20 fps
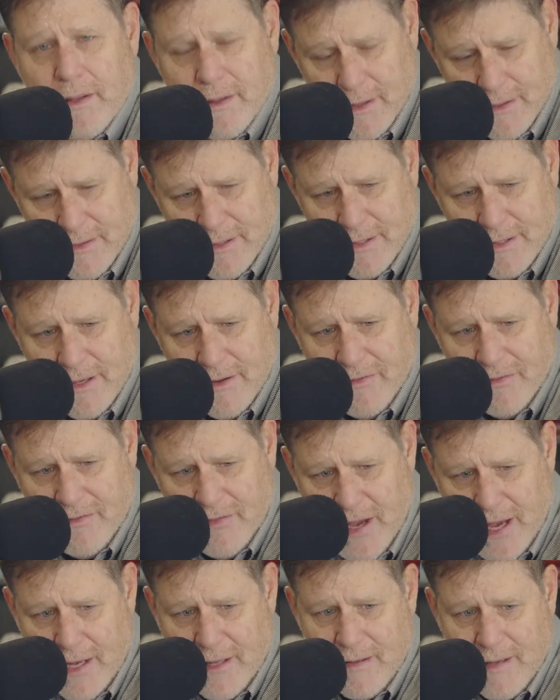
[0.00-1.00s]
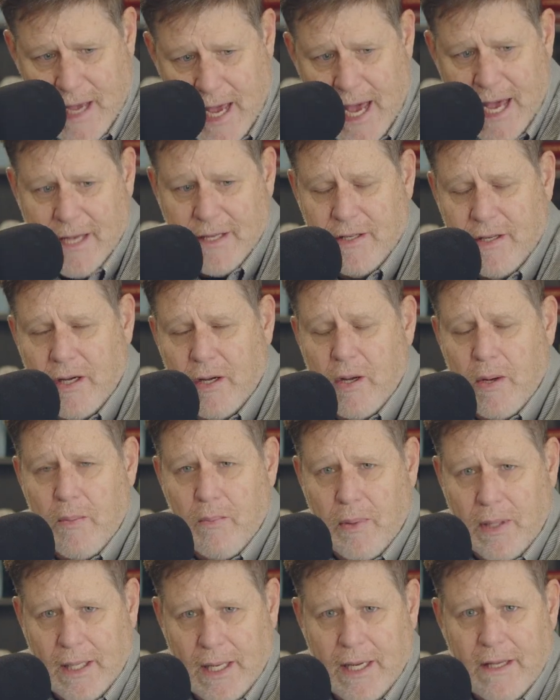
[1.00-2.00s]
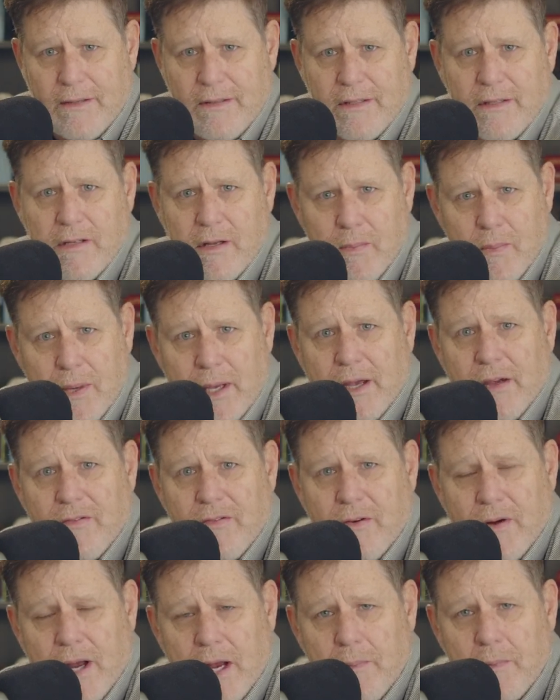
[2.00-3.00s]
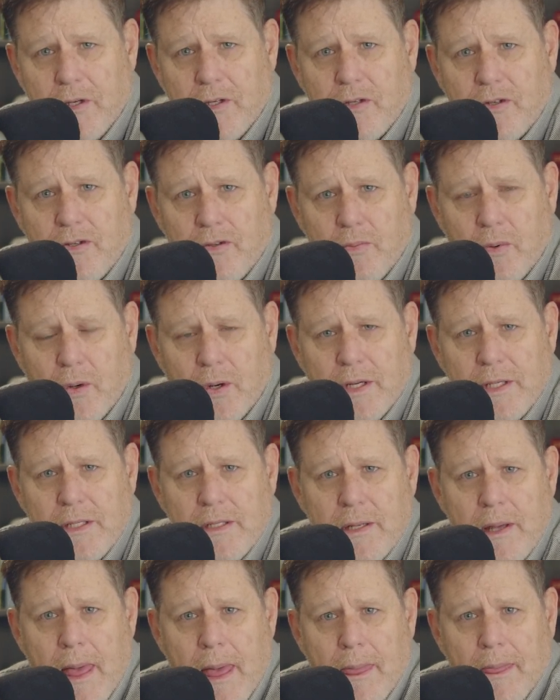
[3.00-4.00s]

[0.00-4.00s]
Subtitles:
This is a fantastic place to be for amateur sports,